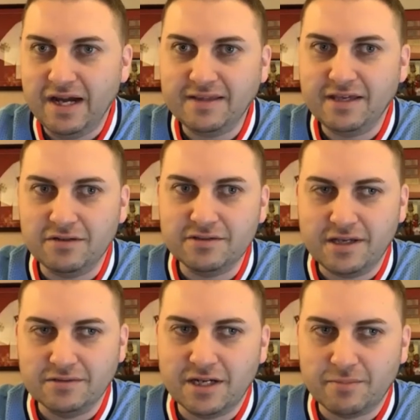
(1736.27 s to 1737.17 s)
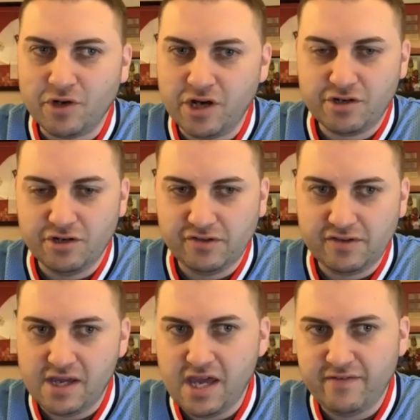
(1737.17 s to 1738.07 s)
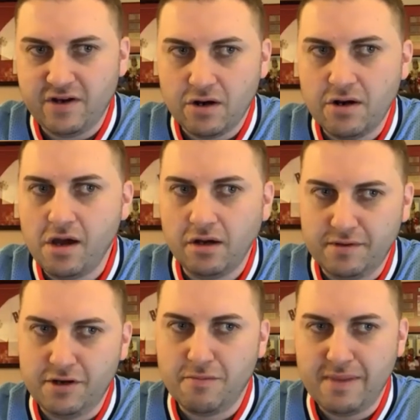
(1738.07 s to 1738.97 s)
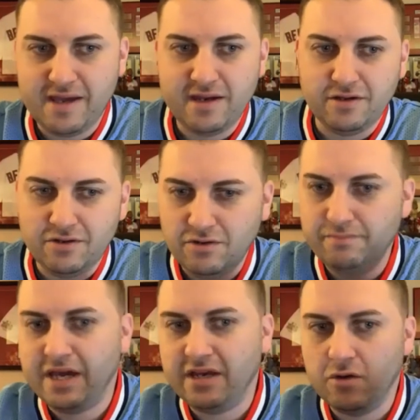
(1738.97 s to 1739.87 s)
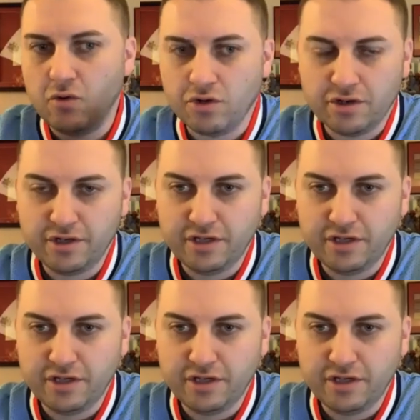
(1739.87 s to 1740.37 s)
I think it'll take a lot of pressure, just like having Arenado in our batting order.